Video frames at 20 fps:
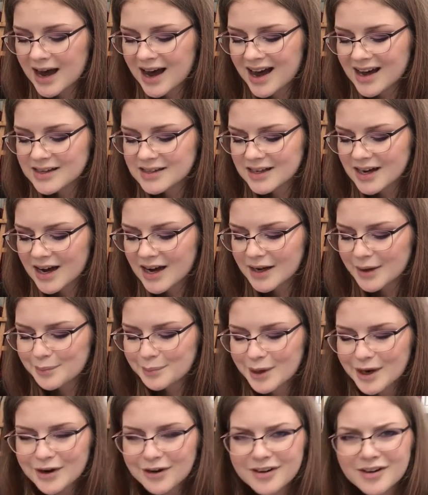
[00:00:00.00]
acai
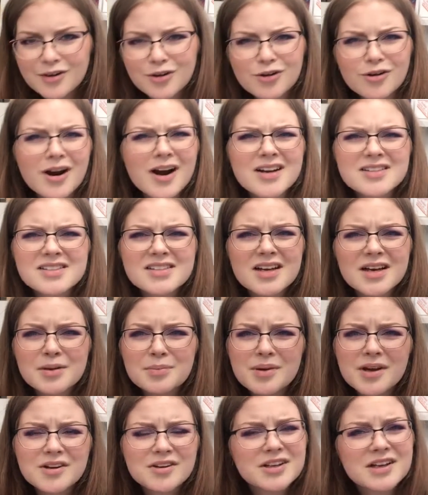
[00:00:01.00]
berry or
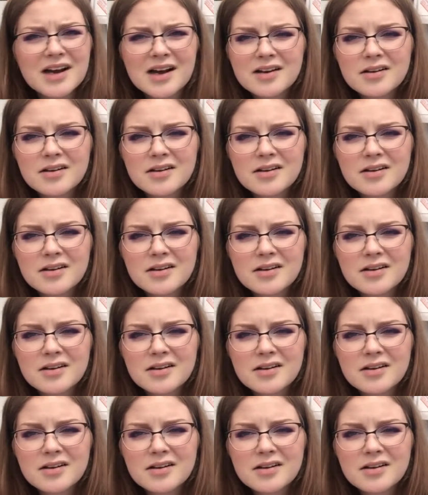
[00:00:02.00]
acai berry,